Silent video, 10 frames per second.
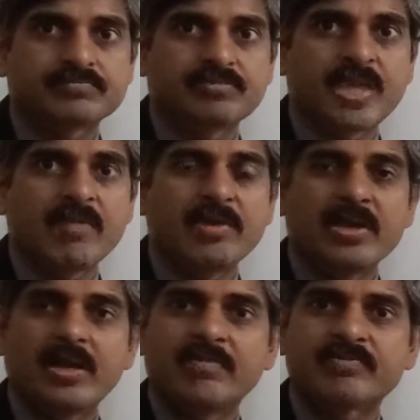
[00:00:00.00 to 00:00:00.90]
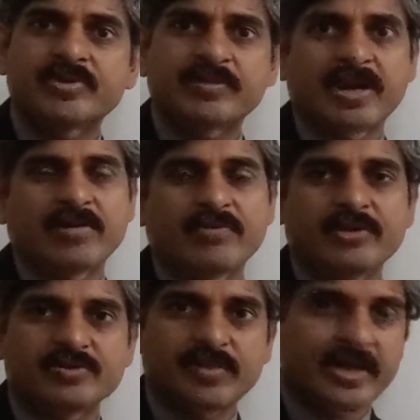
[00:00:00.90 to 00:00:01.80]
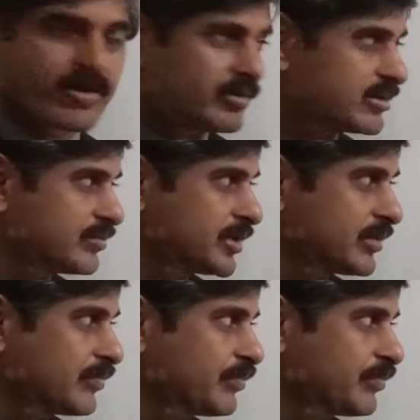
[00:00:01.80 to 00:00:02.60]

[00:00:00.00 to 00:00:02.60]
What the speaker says: maybe some kind of display or something.